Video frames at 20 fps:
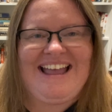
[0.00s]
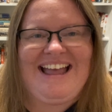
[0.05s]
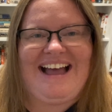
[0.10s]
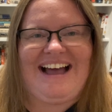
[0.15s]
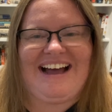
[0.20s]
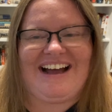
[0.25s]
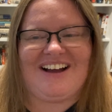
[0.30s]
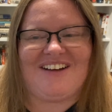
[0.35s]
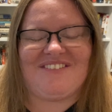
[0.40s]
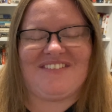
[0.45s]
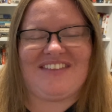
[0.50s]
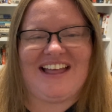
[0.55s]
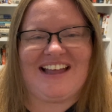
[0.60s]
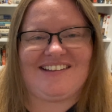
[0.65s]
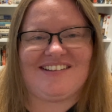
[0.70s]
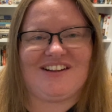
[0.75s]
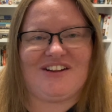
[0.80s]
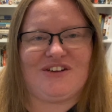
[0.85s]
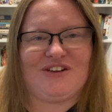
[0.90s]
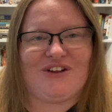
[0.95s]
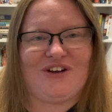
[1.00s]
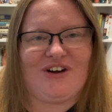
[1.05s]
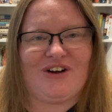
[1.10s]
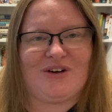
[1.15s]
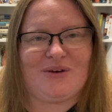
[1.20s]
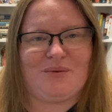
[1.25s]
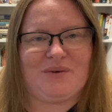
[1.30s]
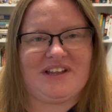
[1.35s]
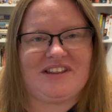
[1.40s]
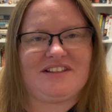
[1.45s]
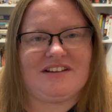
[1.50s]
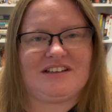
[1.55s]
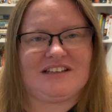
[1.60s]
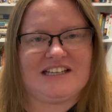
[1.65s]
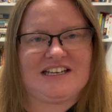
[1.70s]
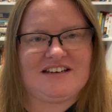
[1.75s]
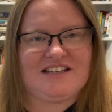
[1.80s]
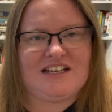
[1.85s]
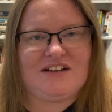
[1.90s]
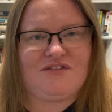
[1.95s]
Um, that's along with
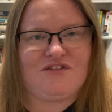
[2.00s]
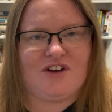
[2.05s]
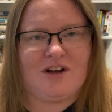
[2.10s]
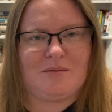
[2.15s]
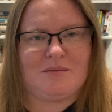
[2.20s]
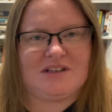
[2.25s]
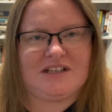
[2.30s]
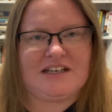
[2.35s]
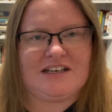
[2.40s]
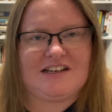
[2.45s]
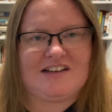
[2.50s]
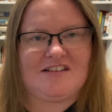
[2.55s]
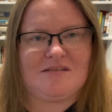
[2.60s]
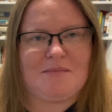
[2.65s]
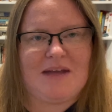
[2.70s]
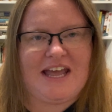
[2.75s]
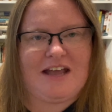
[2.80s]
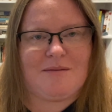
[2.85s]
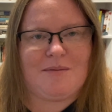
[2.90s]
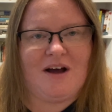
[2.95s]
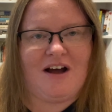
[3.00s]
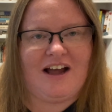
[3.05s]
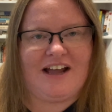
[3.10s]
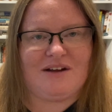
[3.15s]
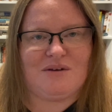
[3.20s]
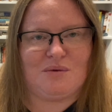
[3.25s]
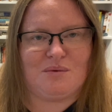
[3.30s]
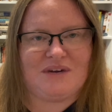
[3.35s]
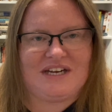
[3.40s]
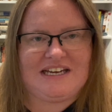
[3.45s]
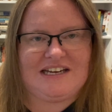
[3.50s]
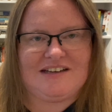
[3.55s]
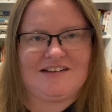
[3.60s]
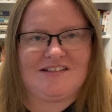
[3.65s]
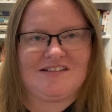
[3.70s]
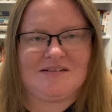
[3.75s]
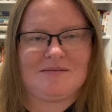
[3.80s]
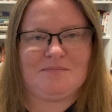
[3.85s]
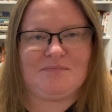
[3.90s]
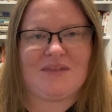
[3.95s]
Lindy from Lindy's Magpie
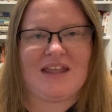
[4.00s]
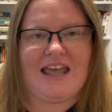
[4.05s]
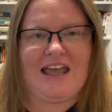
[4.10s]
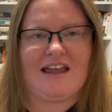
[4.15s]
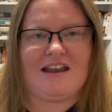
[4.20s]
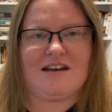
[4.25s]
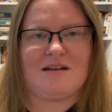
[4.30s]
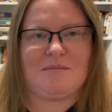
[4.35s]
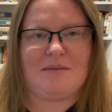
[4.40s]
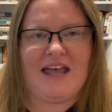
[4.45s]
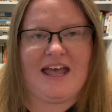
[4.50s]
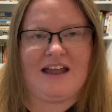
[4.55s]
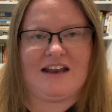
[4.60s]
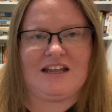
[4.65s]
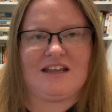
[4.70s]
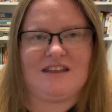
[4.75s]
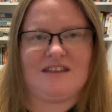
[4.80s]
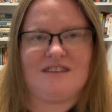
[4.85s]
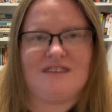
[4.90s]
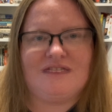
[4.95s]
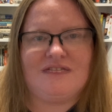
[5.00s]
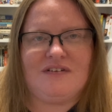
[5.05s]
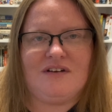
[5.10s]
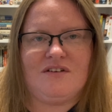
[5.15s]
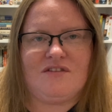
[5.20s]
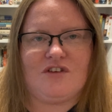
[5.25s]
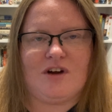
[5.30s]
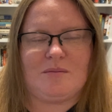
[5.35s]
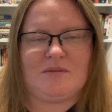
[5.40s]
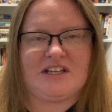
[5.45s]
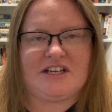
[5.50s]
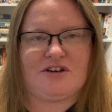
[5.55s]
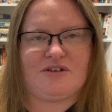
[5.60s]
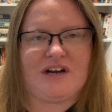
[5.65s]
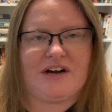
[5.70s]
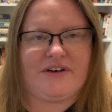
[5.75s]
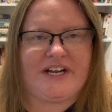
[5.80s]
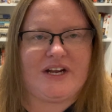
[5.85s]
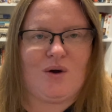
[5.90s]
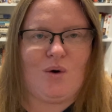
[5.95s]
Reads and Penny from
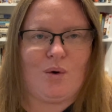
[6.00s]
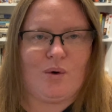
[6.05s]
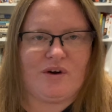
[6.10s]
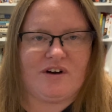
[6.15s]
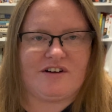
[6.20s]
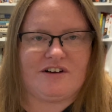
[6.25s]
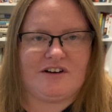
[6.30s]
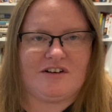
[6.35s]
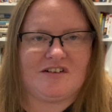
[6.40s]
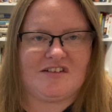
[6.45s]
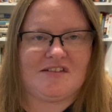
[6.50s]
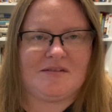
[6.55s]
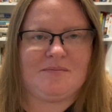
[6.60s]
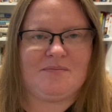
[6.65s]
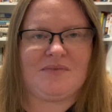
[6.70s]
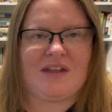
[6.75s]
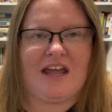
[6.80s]
Literary Hoarders.